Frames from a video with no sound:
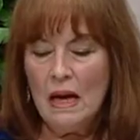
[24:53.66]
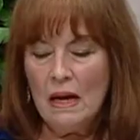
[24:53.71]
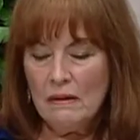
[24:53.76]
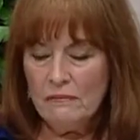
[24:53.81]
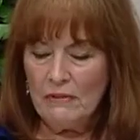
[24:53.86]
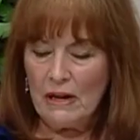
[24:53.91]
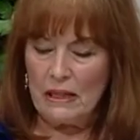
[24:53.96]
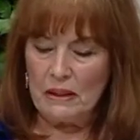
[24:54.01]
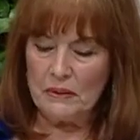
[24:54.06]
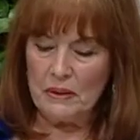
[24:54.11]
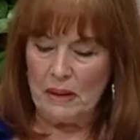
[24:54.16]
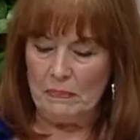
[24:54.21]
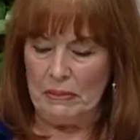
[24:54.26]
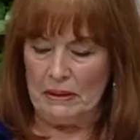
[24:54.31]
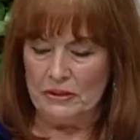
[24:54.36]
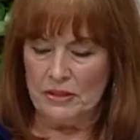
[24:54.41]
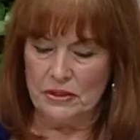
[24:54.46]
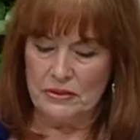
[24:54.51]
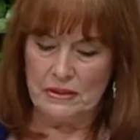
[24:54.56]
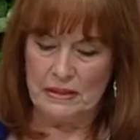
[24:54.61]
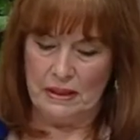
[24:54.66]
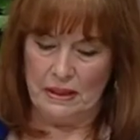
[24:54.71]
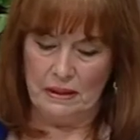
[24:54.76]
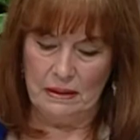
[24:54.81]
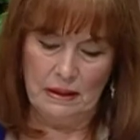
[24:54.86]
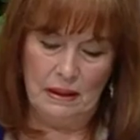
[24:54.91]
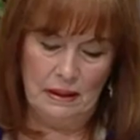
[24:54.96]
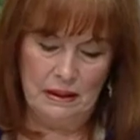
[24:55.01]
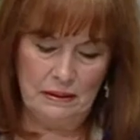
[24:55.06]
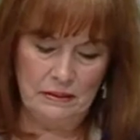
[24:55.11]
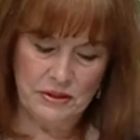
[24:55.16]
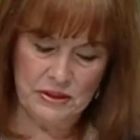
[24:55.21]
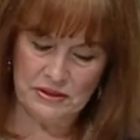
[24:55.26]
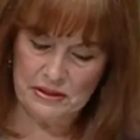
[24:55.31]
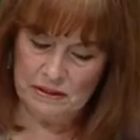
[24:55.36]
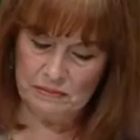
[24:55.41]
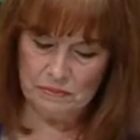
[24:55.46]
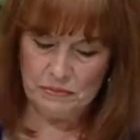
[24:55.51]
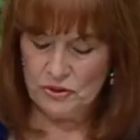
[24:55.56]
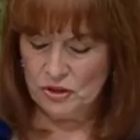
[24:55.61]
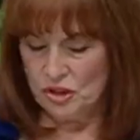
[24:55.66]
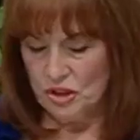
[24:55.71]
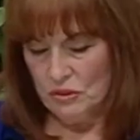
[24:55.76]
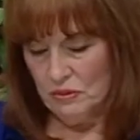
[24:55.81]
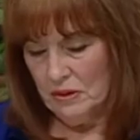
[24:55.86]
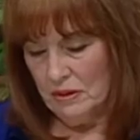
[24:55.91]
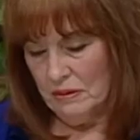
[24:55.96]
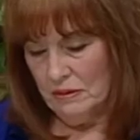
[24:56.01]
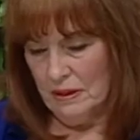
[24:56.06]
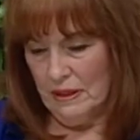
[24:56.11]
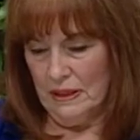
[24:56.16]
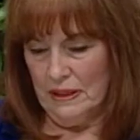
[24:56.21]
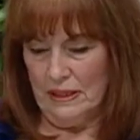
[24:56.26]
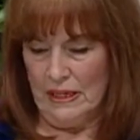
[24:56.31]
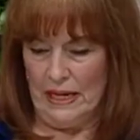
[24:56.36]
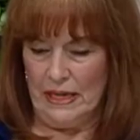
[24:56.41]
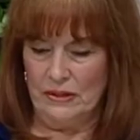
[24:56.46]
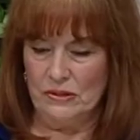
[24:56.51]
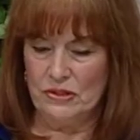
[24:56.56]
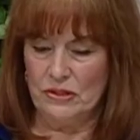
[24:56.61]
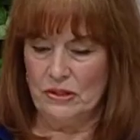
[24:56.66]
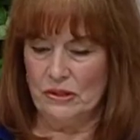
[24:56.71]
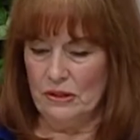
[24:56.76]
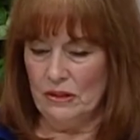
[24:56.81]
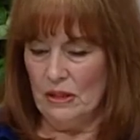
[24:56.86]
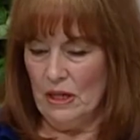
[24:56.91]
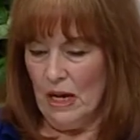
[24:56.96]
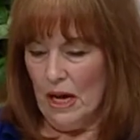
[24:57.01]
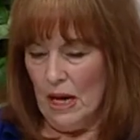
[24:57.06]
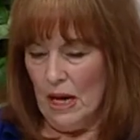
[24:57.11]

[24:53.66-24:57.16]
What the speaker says: Following up on just a short answer.